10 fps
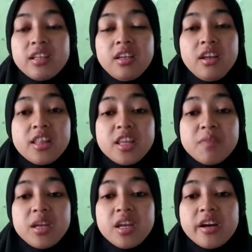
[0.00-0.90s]
The
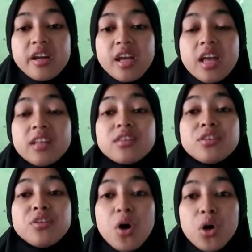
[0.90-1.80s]
determiner
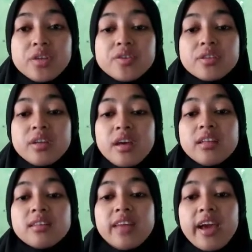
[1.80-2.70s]
those
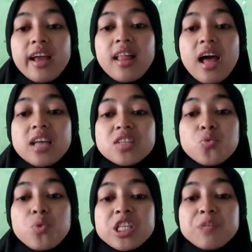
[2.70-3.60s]
tell us
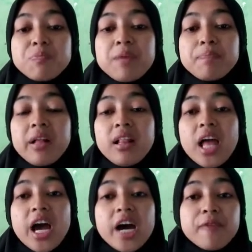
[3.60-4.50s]
which people
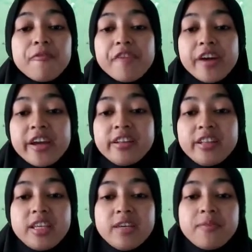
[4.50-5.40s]
are friendly.